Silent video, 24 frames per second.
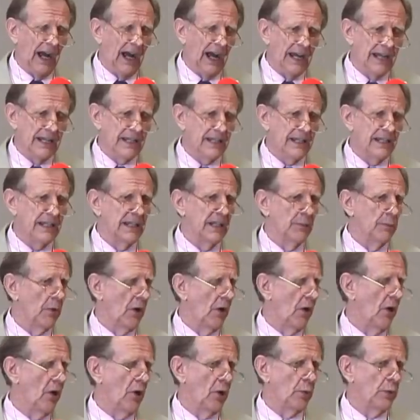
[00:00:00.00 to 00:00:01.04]
I see him
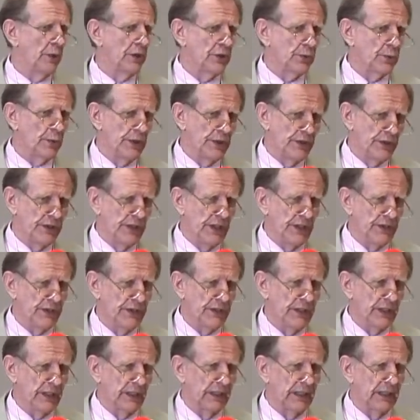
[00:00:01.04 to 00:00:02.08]
always
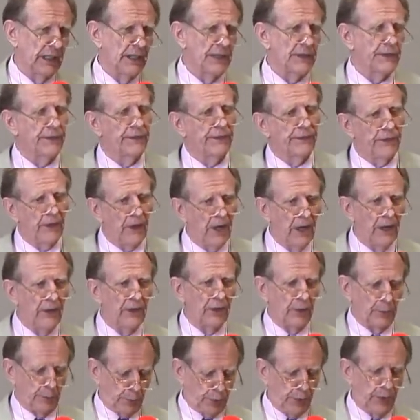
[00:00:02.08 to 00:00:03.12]
resisting, his
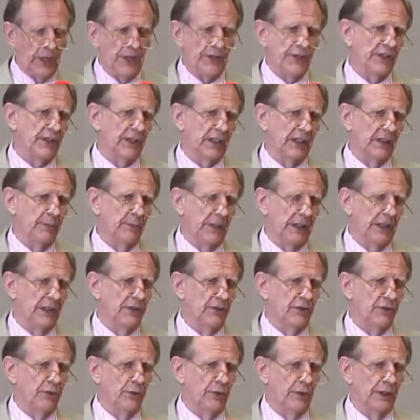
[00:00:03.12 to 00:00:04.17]
father pressing him
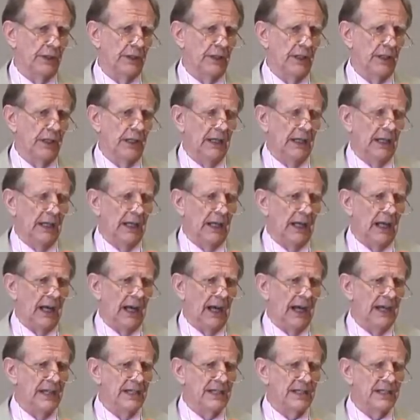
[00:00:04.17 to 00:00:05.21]
into it.
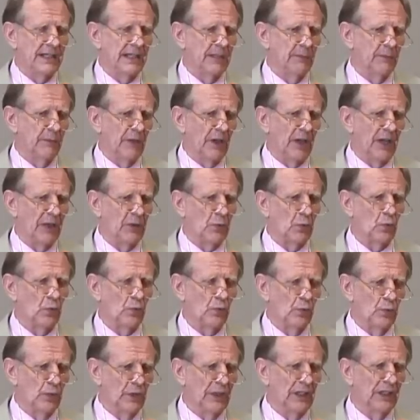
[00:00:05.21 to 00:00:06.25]
I see him not
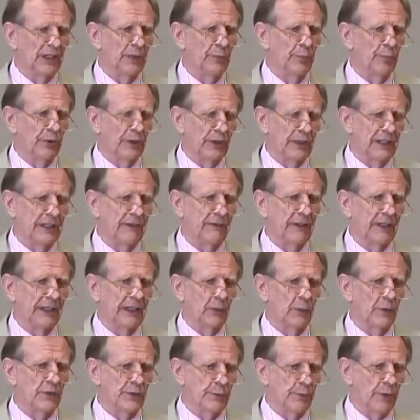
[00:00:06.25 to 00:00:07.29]
really believing
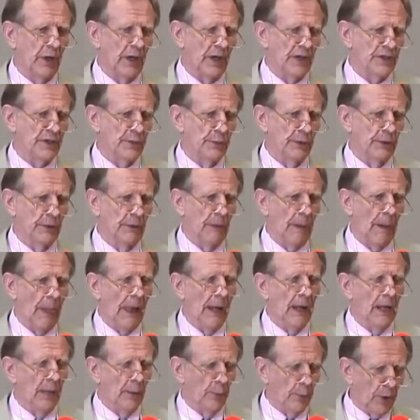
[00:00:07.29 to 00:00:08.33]
it was possible.
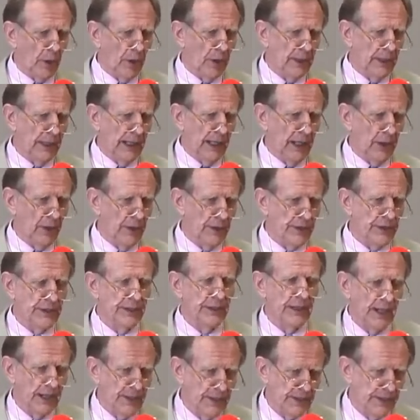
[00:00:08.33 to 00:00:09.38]
Martin Harris
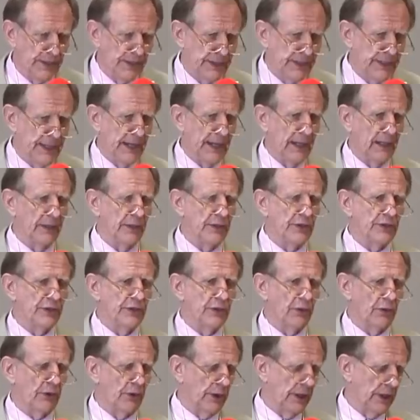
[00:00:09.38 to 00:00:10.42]
does tell a
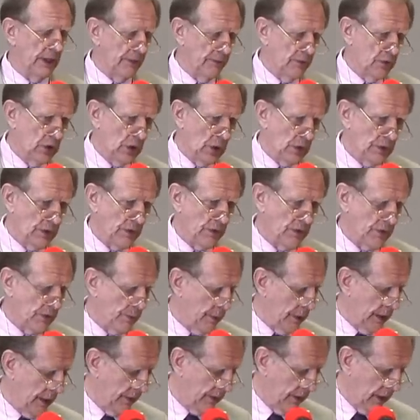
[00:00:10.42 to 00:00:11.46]
story of Joseph
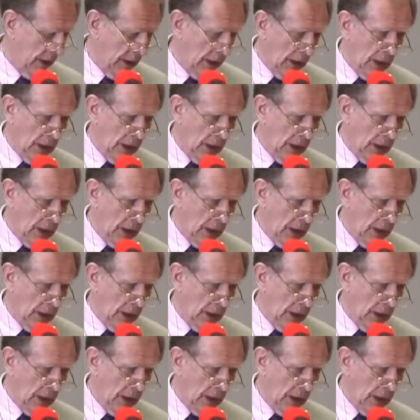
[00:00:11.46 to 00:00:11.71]
Smith